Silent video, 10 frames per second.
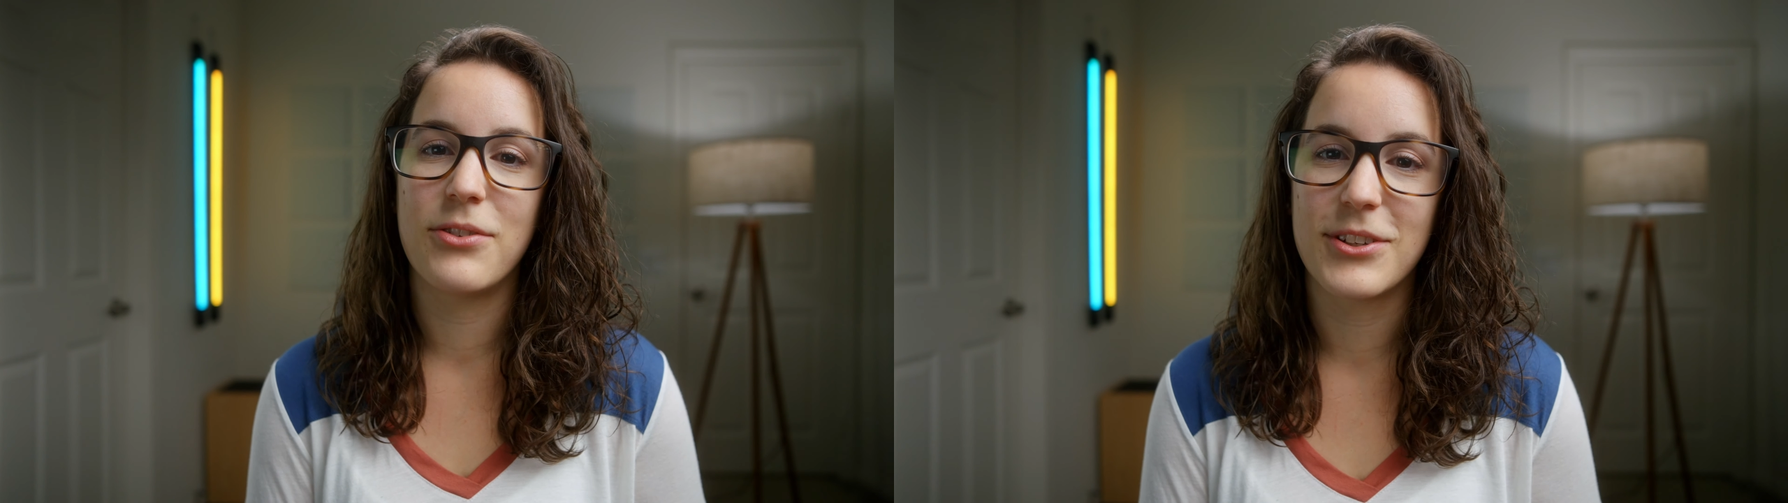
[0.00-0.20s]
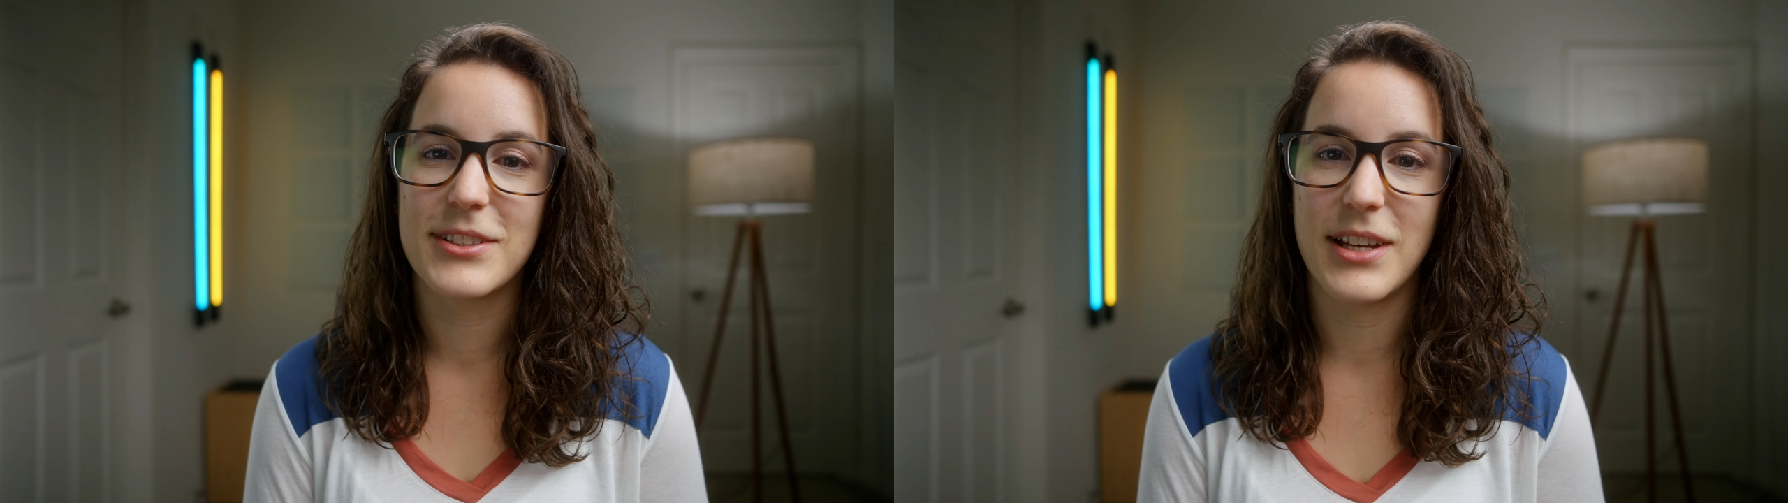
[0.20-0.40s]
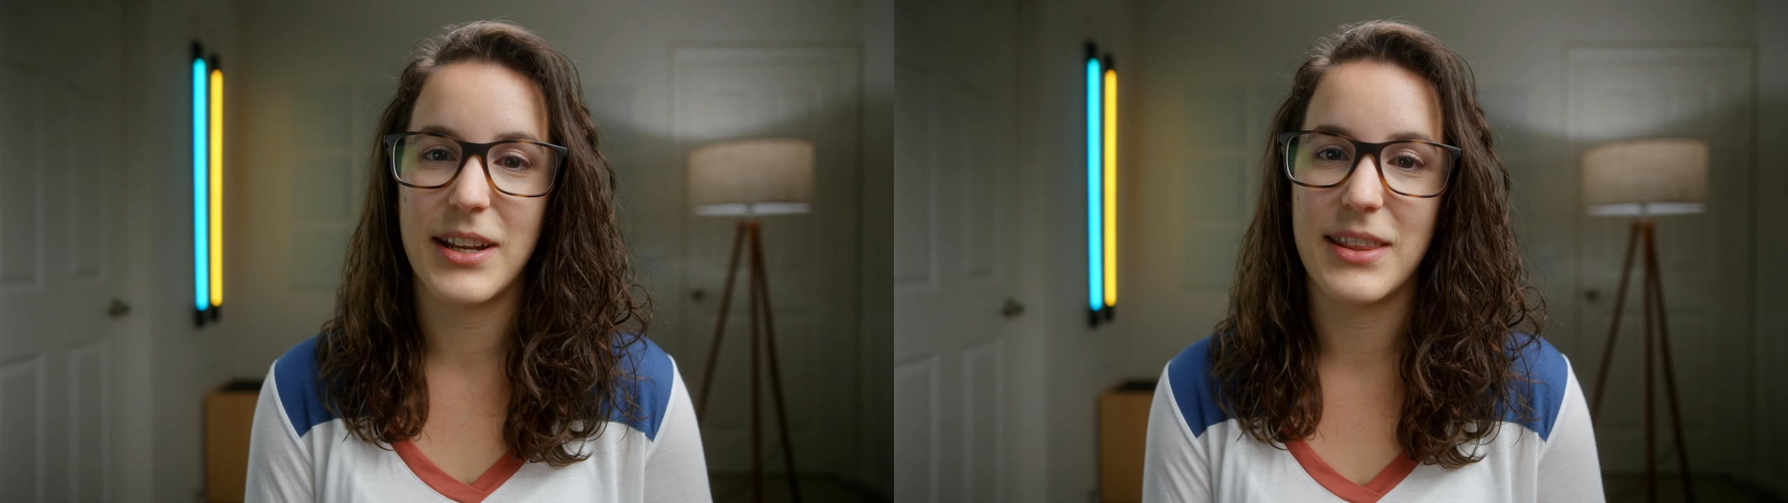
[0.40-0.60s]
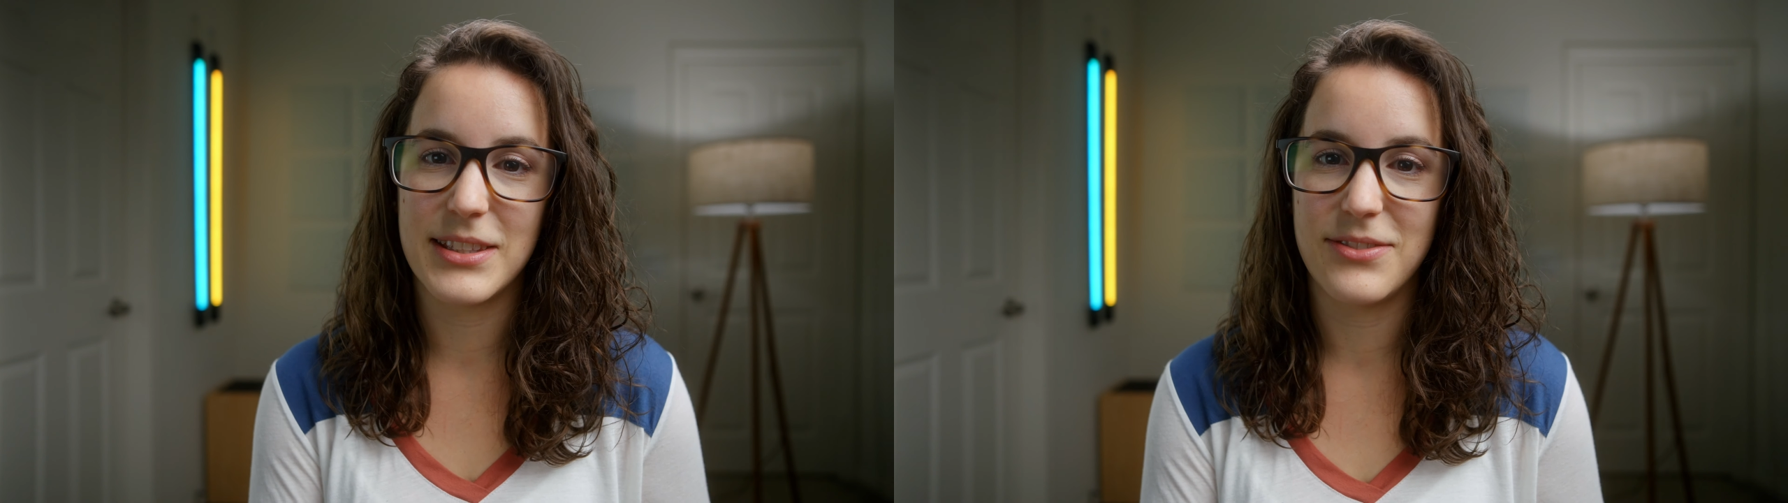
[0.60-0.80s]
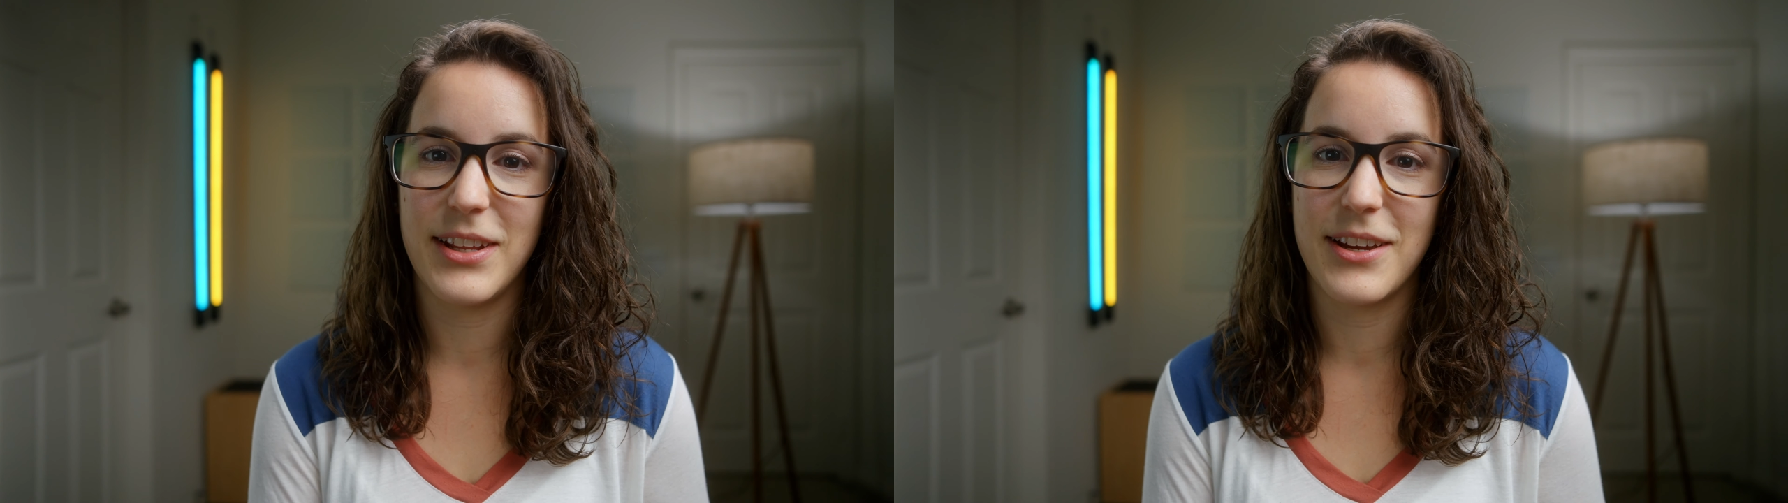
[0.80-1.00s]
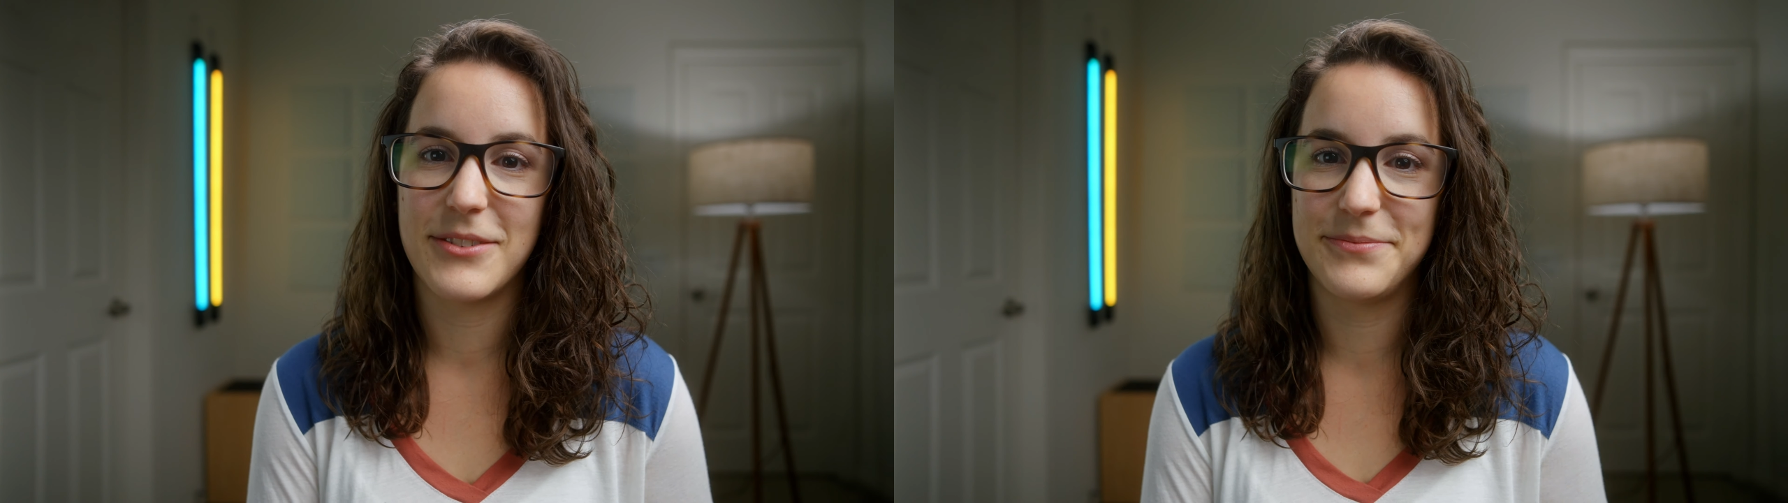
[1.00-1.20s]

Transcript: focus on in this video.